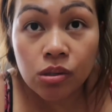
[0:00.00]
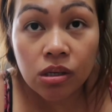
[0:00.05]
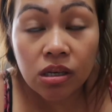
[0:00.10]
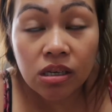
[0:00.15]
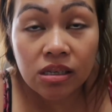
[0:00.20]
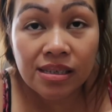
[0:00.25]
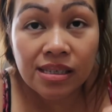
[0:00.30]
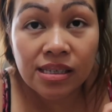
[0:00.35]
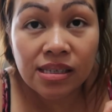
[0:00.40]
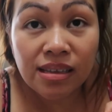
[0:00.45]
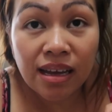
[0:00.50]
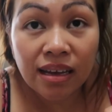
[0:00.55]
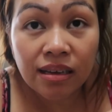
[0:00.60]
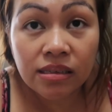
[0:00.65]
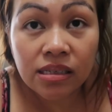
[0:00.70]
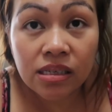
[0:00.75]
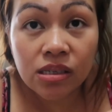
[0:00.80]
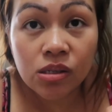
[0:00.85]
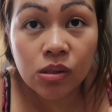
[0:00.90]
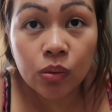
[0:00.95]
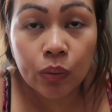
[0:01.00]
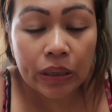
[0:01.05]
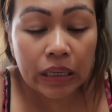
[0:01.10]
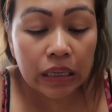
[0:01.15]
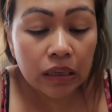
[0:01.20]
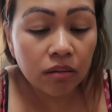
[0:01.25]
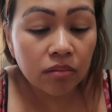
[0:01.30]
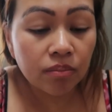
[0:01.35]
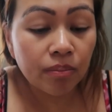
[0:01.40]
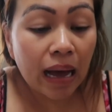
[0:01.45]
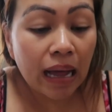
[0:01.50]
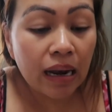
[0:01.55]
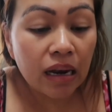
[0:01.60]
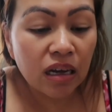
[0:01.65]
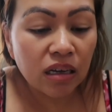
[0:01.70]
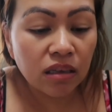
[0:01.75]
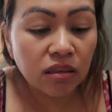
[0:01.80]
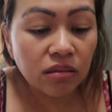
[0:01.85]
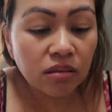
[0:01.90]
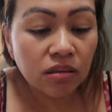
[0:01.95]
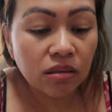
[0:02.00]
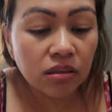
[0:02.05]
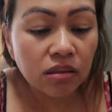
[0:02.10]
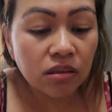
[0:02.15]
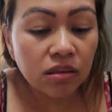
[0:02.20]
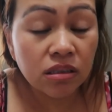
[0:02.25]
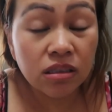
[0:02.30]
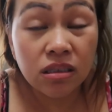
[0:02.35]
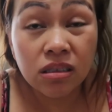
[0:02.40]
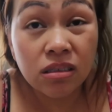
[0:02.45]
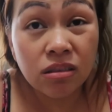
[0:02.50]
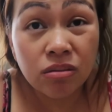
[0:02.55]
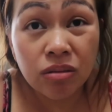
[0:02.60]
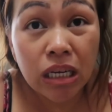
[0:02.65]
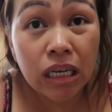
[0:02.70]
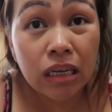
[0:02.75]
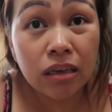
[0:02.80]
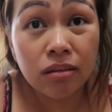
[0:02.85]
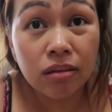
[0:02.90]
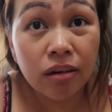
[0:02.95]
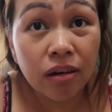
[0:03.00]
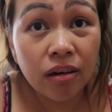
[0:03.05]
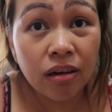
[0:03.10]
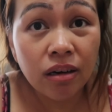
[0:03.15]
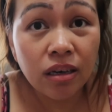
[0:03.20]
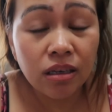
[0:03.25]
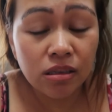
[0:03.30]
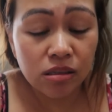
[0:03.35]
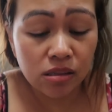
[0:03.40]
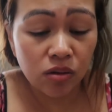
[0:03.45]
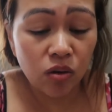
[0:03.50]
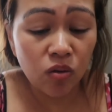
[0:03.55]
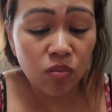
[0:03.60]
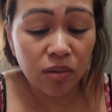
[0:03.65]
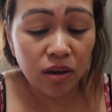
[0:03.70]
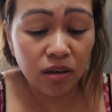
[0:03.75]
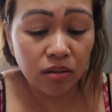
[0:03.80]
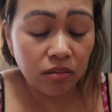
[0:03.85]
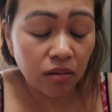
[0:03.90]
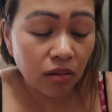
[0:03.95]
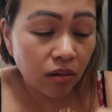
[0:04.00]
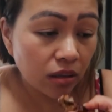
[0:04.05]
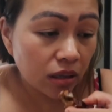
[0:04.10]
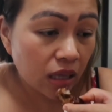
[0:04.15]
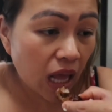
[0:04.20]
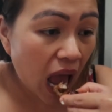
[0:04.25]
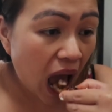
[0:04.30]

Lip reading: It's nice and sweet, balanced. It's just really nice. Oh my god.